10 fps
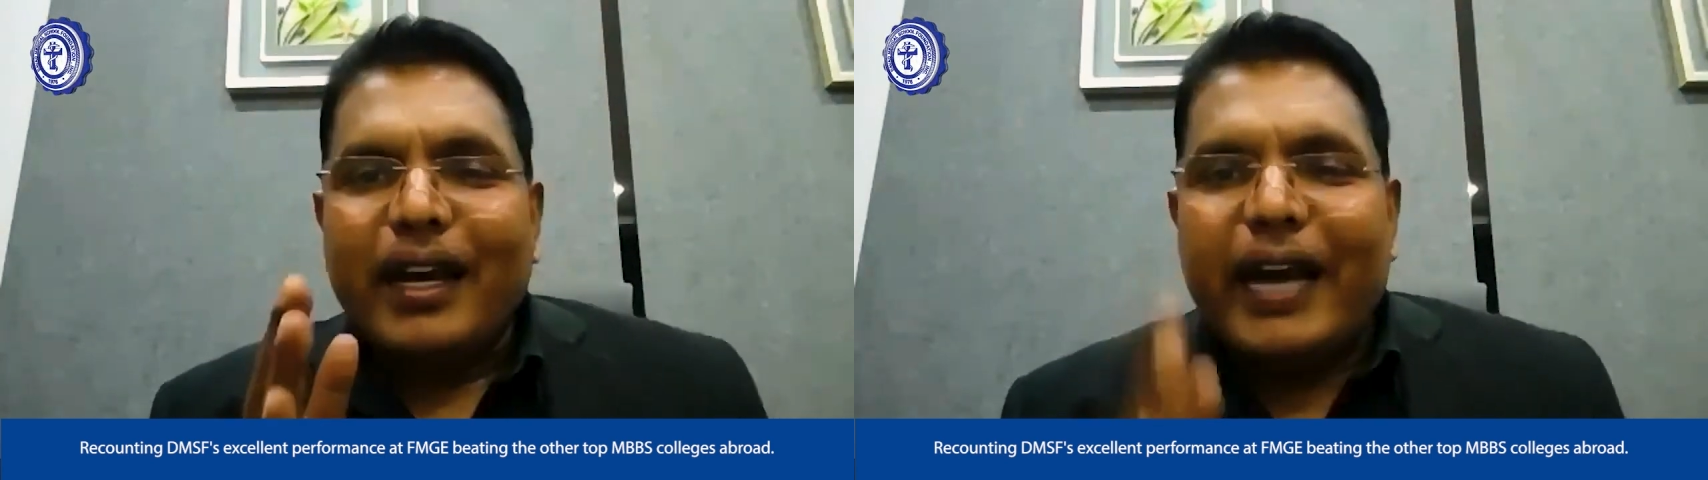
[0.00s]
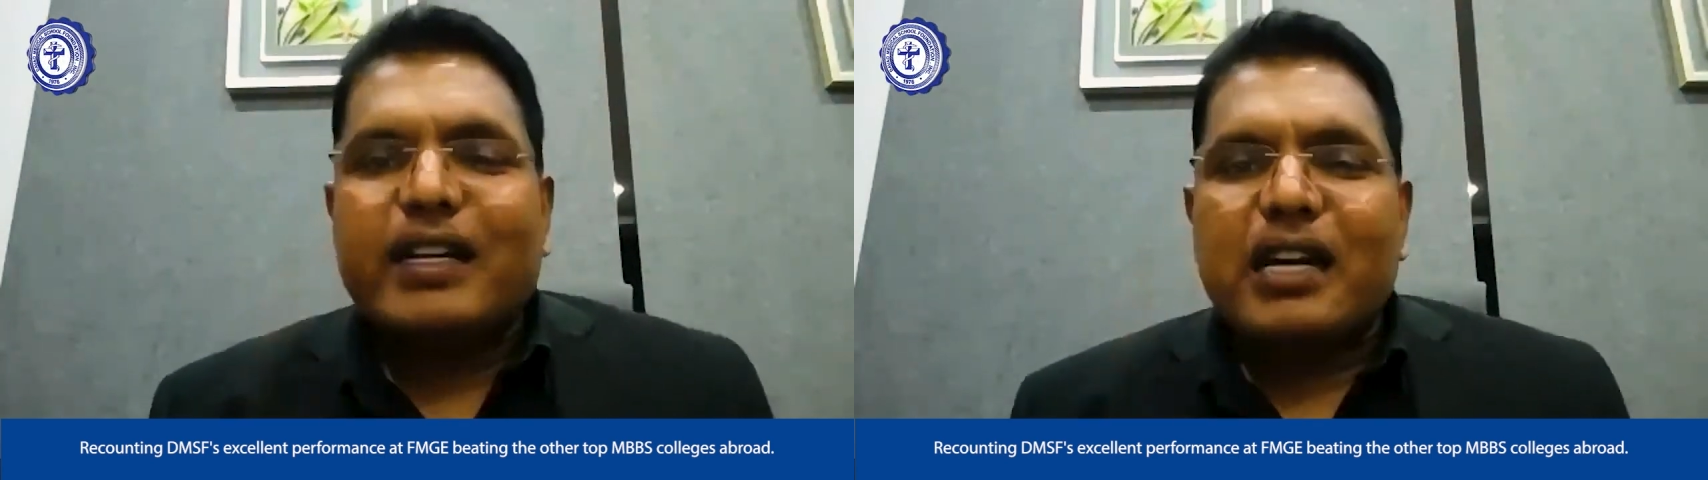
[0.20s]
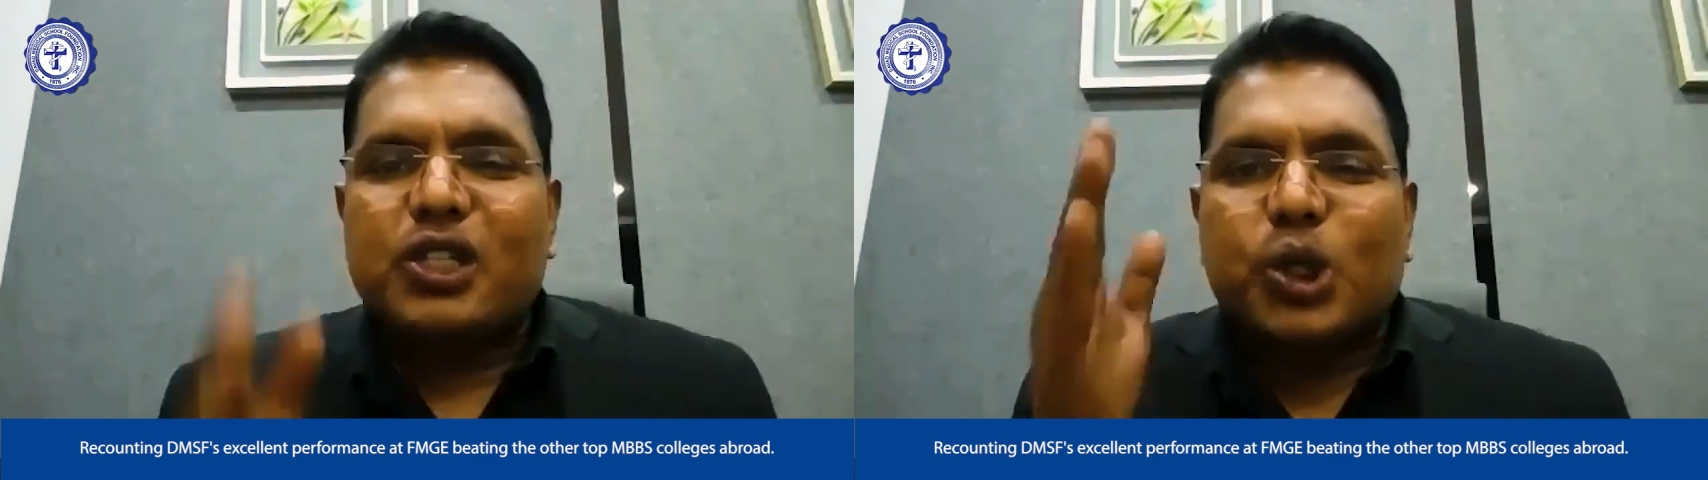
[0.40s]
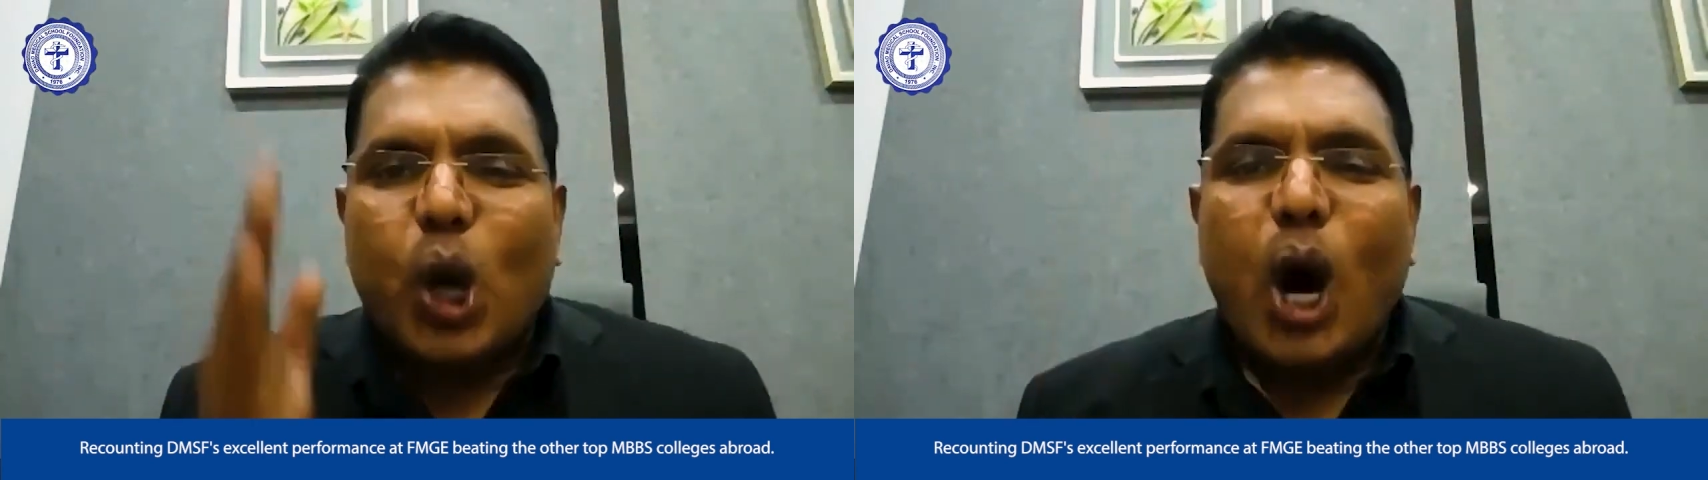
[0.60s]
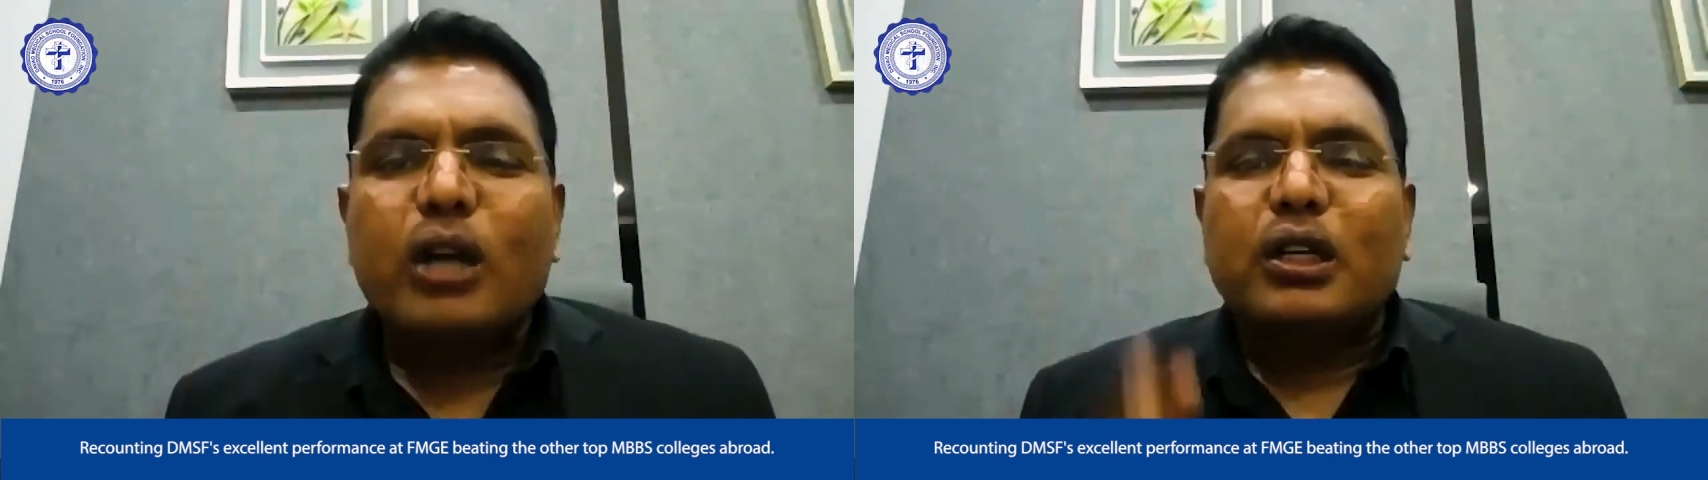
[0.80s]
it has
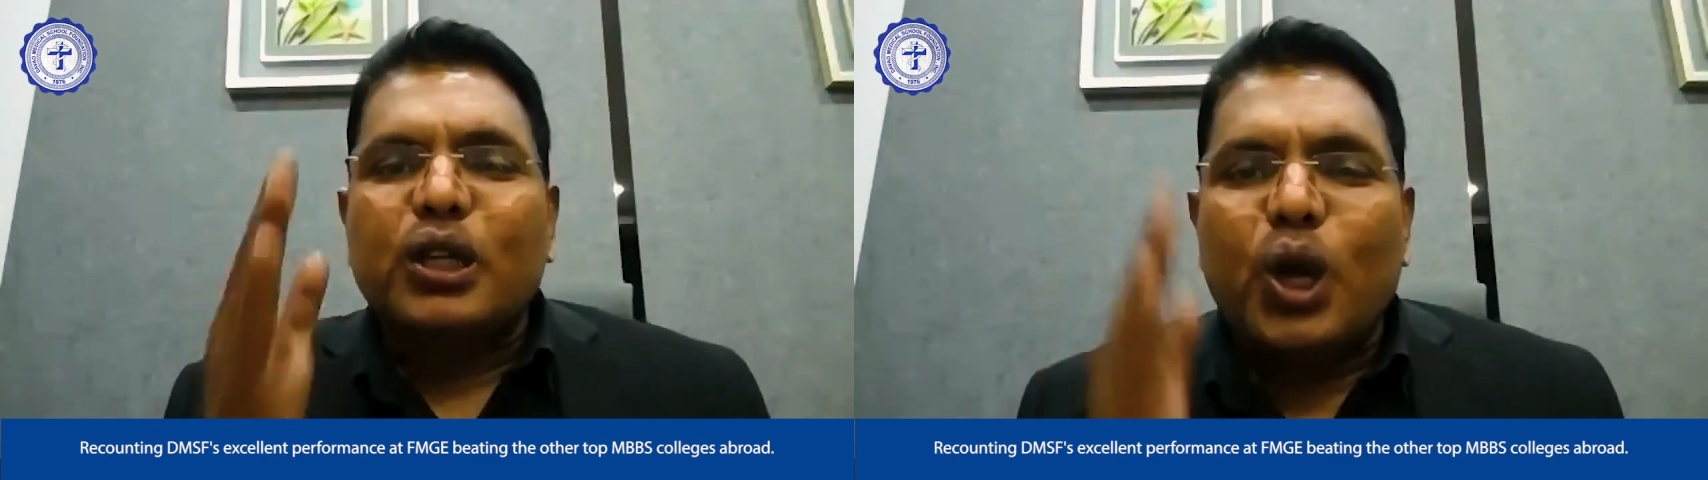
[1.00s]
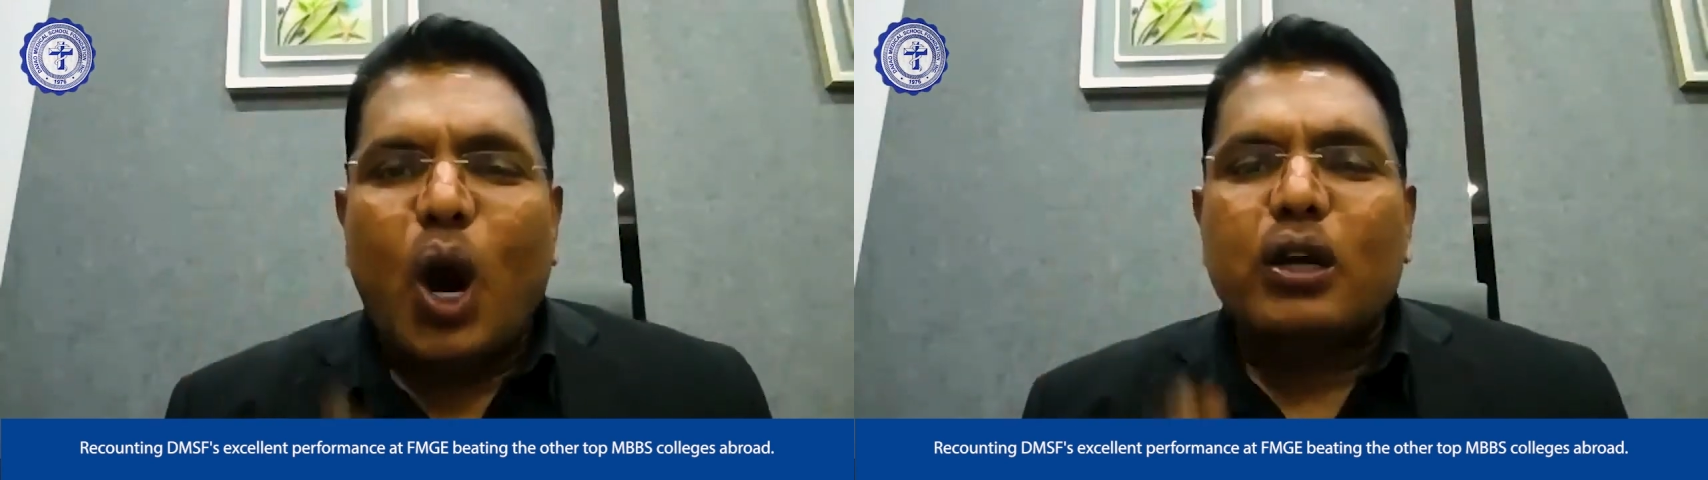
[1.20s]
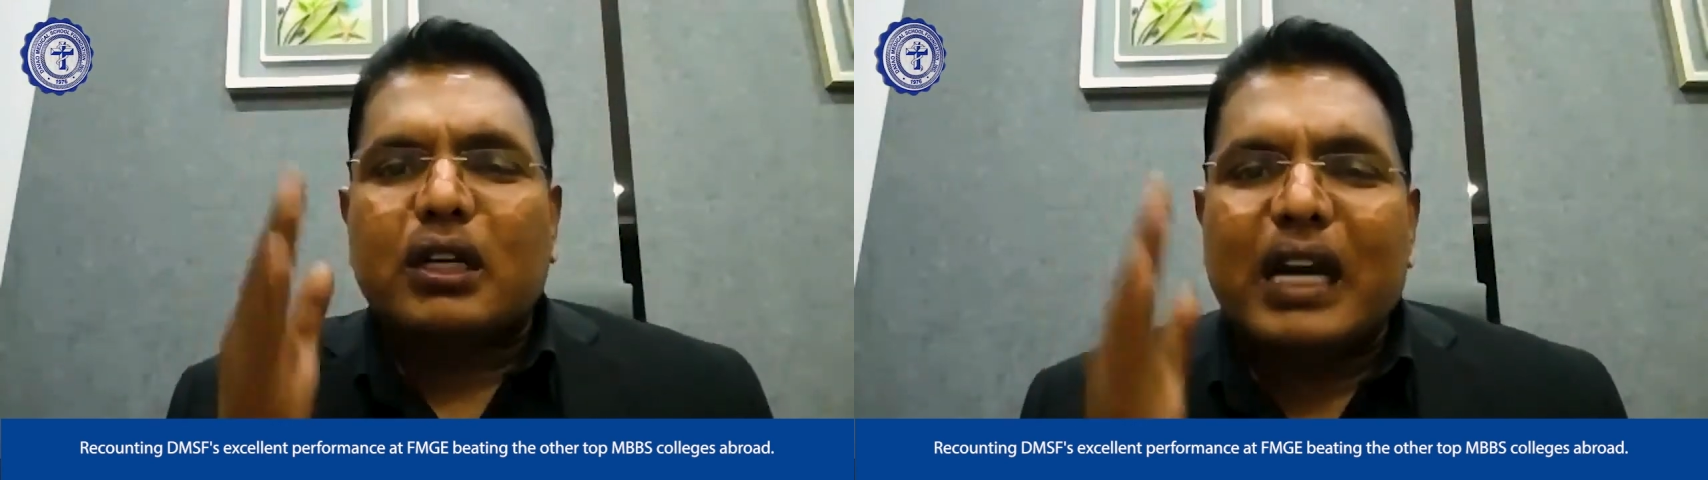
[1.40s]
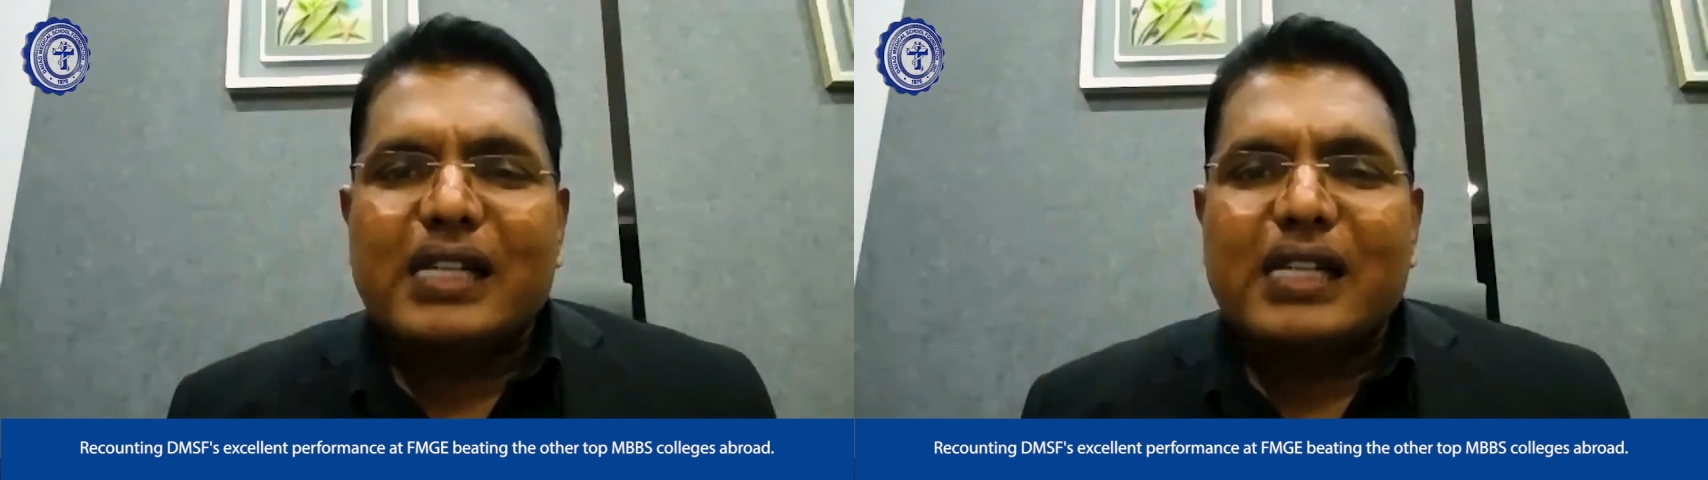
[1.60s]
got not